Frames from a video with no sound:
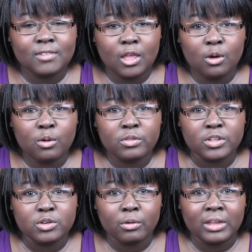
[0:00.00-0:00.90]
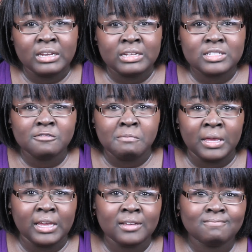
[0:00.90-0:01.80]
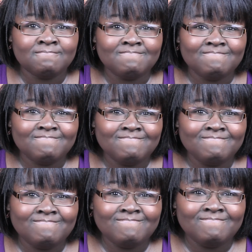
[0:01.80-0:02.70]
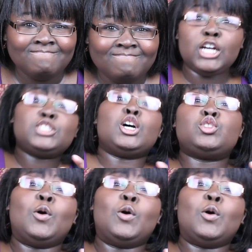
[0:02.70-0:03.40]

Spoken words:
Oh, the dorkiness of me. It's a